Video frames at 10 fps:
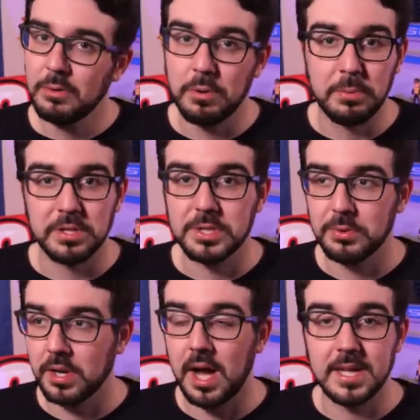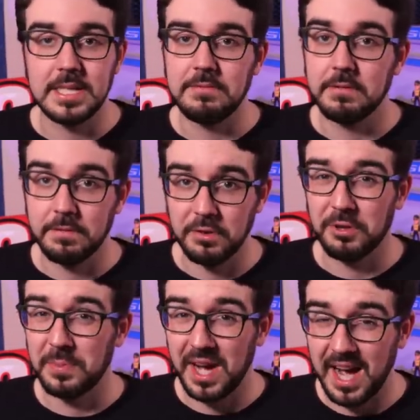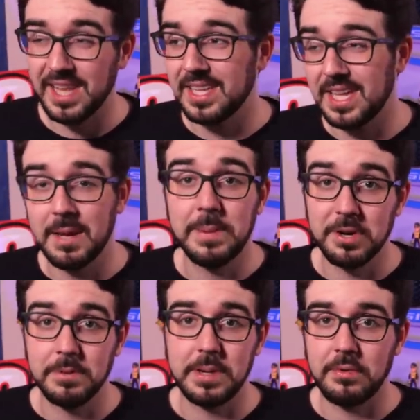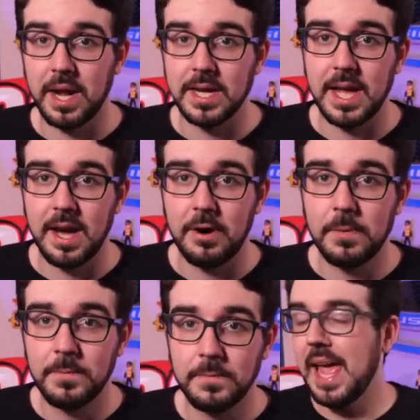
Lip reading: would put Stuart Haas even further behind than they appear to be right now.